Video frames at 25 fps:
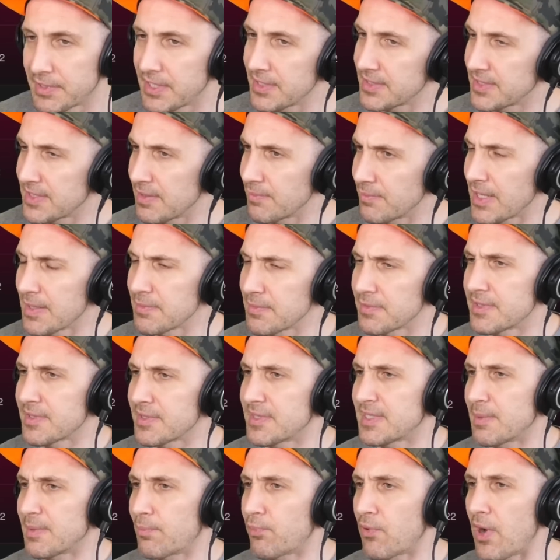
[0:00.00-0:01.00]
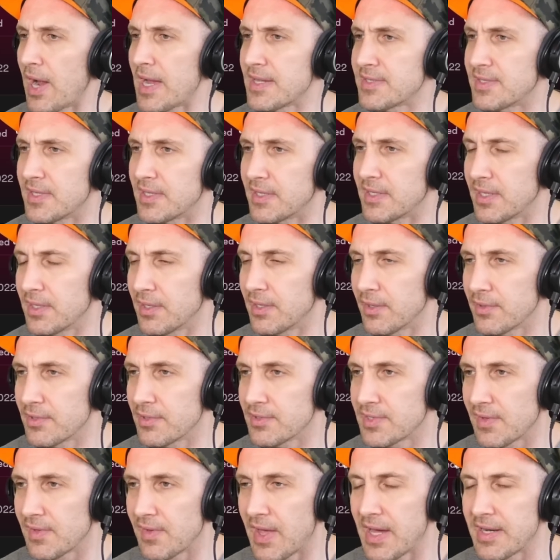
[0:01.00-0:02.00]
Because sometimes it's surprising. You know,
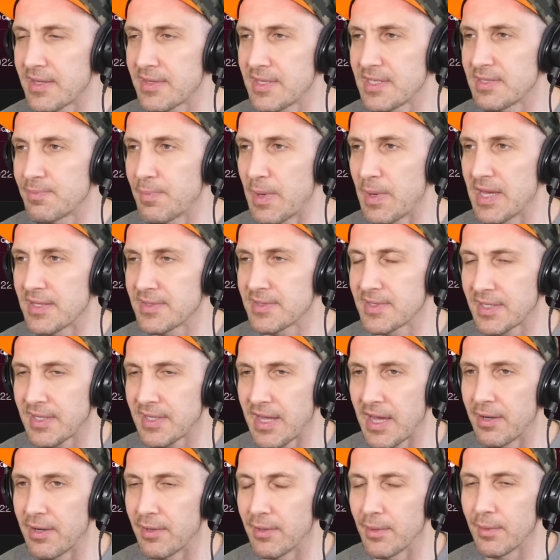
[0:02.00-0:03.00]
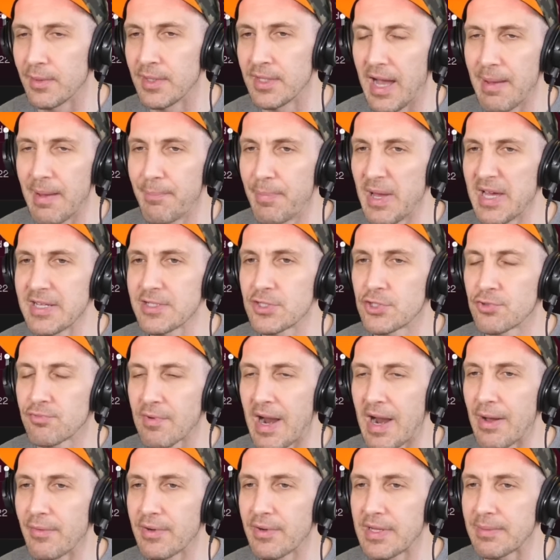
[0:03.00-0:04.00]
there's a lot of these bands, like, I don't know, I bet
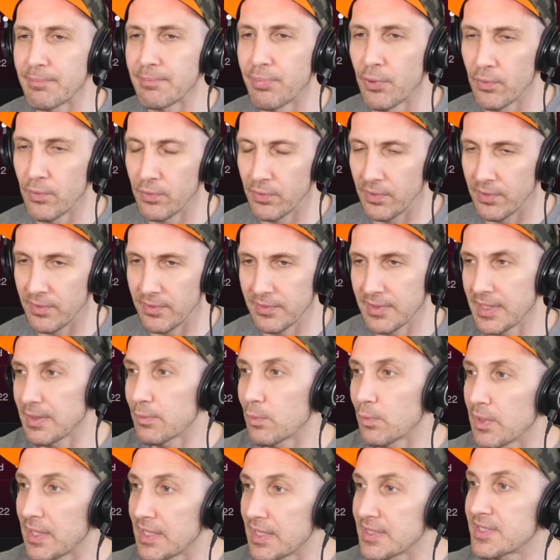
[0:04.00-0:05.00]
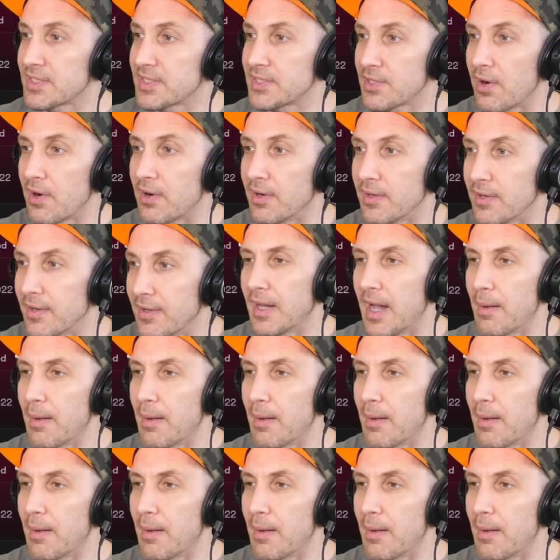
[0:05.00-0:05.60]
Drowning Pool. Let, well, let's start.